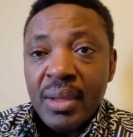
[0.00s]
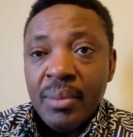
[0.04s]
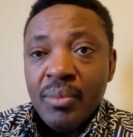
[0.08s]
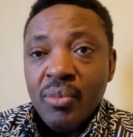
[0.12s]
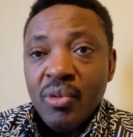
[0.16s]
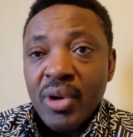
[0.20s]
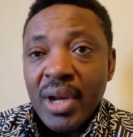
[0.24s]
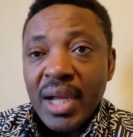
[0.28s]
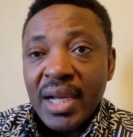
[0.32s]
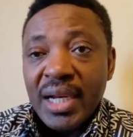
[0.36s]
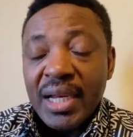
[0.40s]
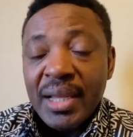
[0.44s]

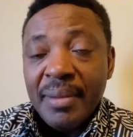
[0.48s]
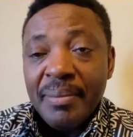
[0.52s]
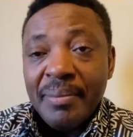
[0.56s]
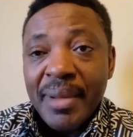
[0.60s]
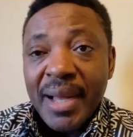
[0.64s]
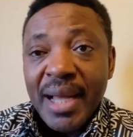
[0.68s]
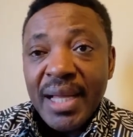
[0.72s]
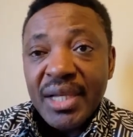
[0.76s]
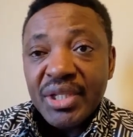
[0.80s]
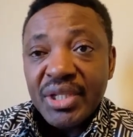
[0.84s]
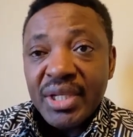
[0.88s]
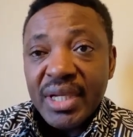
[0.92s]
Mulangde
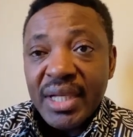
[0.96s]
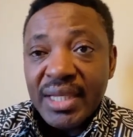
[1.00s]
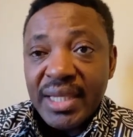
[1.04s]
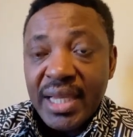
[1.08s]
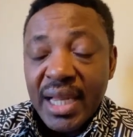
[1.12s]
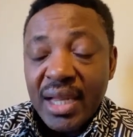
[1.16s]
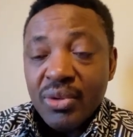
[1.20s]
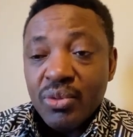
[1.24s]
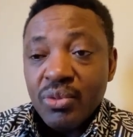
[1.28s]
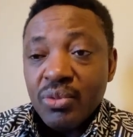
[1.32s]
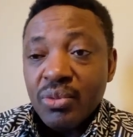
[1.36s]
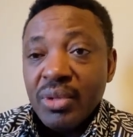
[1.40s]
Pa
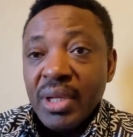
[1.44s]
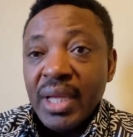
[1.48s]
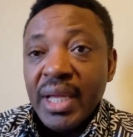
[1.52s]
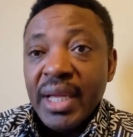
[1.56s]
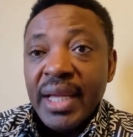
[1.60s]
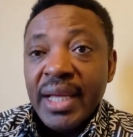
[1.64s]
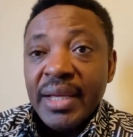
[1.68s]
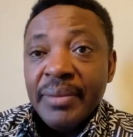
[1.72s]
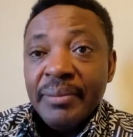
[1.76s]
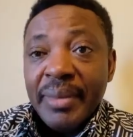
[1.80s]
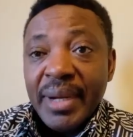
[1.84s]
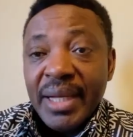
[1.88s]
Chetanu.
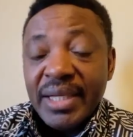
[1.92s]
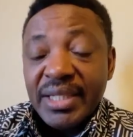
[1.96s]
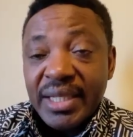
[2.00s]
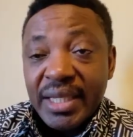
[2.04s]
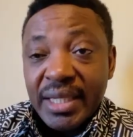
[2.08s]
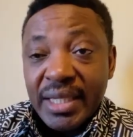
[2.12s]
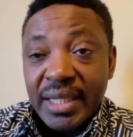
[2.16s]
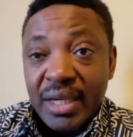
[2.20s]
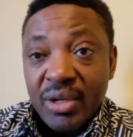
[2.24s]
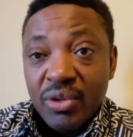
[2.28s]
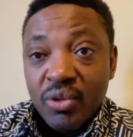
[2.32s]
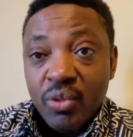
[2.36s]
Pa
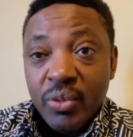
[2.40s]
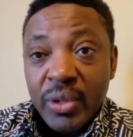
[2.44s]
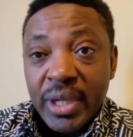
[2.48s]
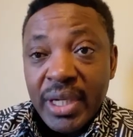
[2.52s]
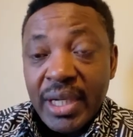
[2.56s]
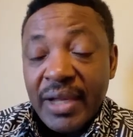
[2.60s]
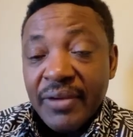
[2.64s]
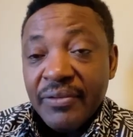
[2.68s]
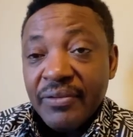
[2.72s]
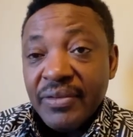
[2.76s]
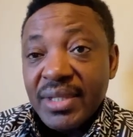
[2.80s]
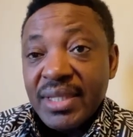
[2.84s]
Chetanu
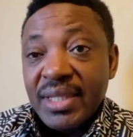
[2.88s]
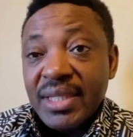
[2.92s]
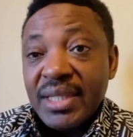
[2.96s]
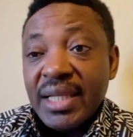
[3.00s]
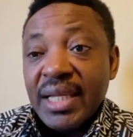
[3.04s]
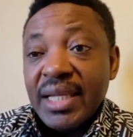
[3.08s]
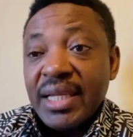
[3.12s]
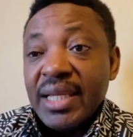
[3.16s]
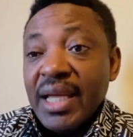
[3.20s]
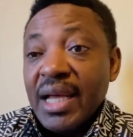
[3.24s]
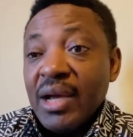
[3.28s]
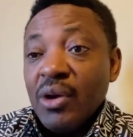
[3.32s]
went and
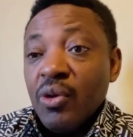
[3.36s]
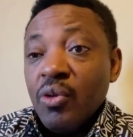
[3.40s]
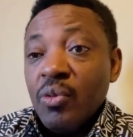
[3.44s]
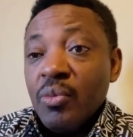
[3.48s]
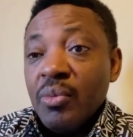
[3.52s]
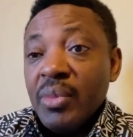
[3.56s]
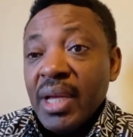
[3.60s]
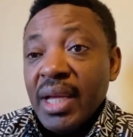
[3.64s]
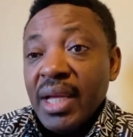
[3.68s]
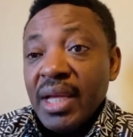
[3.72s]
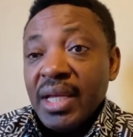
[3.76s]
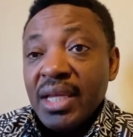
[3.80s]
visited their
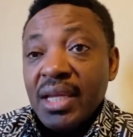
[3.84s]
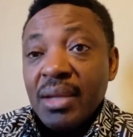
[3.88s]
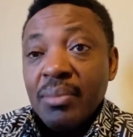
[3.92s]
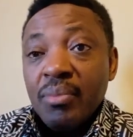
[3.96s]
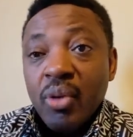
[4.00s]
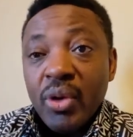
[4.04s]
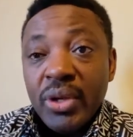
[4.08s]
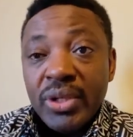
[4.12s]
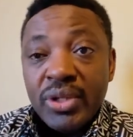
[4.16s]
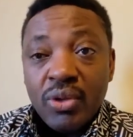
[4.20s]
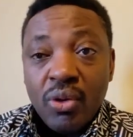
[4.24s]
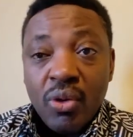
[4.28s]
home. The
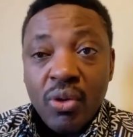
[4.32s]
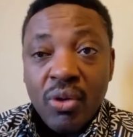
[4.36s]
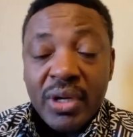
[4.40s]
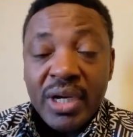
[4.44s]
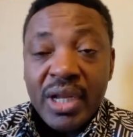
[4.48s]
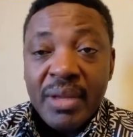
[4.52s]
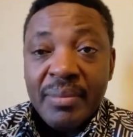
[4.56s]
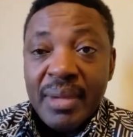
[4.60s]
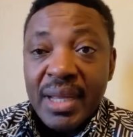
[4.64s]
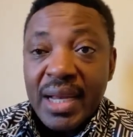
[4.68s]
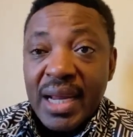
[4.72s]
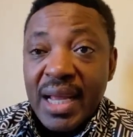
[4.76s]
boys
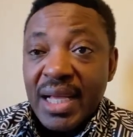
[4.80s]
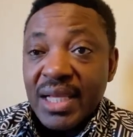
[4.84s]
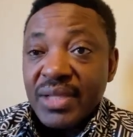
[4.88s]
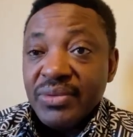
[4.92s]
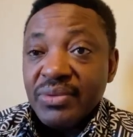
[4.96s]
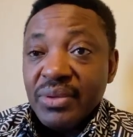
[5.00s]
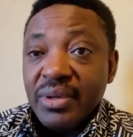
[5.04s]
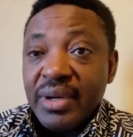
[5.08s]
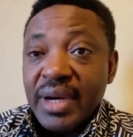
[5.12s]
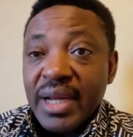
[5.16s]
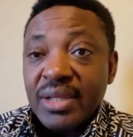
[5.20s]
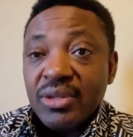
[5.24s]
called them and
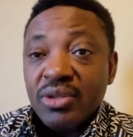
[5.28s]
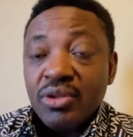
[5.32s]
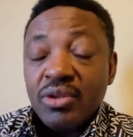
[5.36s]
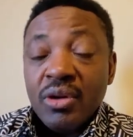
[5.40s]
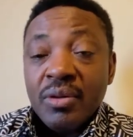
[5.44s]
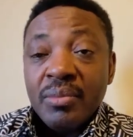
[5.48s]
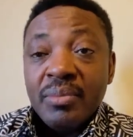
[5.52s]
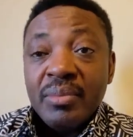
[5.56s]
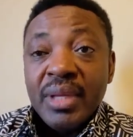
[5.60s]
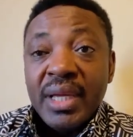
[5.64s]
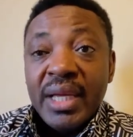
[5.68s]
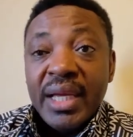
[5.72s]
asked for
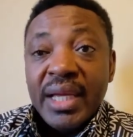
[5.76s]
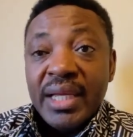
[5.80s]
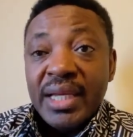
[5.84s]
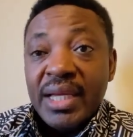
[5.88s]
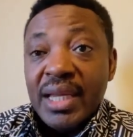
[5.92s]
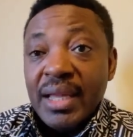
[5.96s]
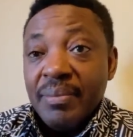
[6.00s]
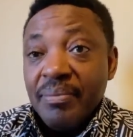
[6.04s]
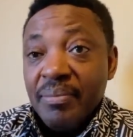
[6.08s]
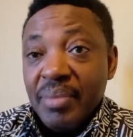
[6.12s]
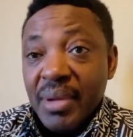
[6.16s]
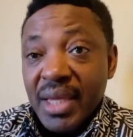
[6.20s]
ransom.
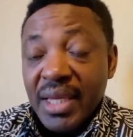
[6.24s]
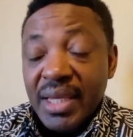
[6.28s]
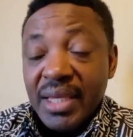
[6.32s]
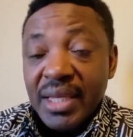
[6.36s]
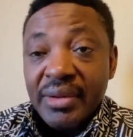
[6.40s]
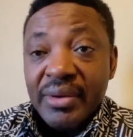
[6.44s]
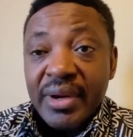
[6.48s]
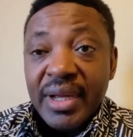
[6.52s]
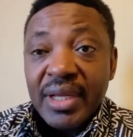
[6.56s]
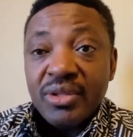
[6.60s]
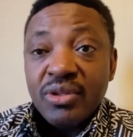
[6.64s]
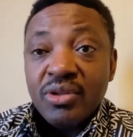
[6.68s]
They paid
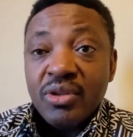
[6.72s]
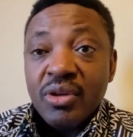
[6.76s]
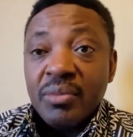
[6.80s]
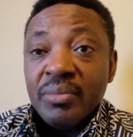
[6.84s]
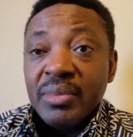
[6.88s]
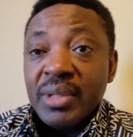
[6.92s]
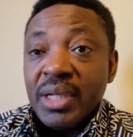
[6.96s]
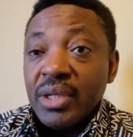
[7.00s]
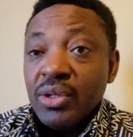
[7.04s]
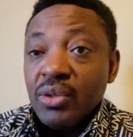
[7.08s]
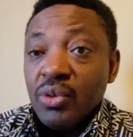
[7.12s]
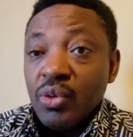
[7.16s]
the
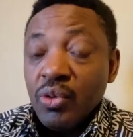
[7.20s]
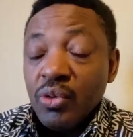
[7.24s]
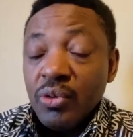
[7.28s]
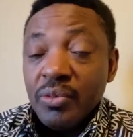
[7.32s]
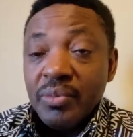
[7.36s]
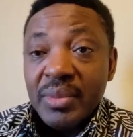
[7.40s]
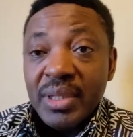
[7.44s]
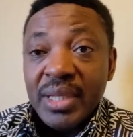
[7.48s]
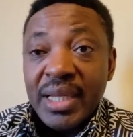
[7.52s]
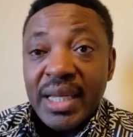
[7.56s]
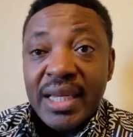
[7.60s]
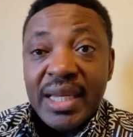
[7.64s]
ransom. They
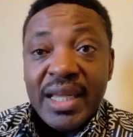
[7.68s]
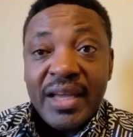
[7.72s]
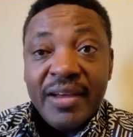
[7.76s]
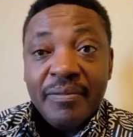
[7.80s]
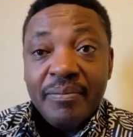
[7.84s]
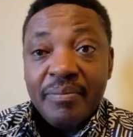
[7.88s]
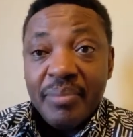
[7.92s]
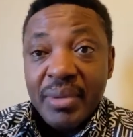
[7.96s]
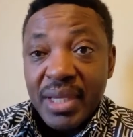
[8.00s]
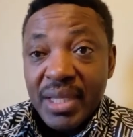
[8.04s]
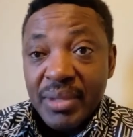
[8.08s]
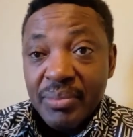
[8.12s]
told me that they
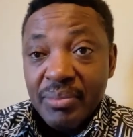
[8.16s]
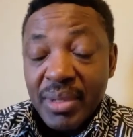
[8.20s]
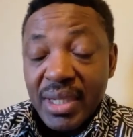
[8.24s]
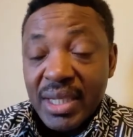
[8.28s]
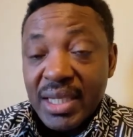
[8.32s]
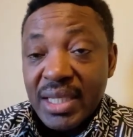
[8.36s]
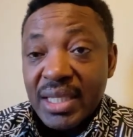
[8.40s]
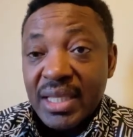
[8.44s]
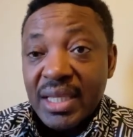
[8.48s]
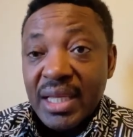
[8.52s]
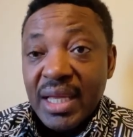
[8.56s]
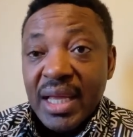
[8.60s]
have paid
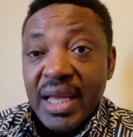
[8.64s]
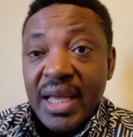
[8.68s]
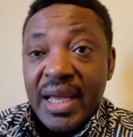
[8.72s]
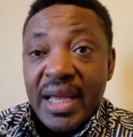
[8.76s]
money.